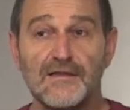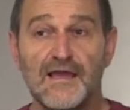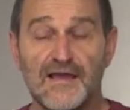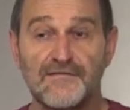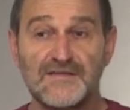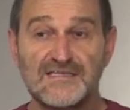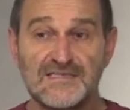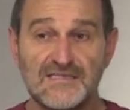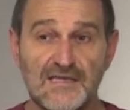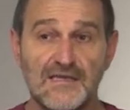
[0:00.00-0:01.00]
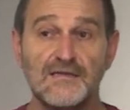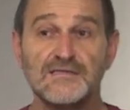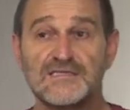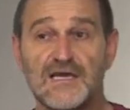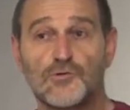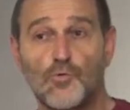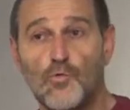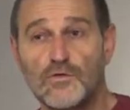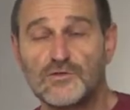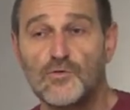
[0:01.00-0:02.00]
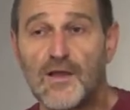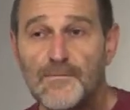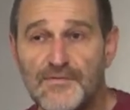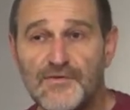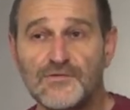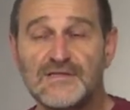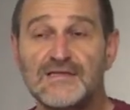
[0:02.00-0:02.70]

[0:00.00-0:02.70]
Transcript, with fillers: and we see that to compute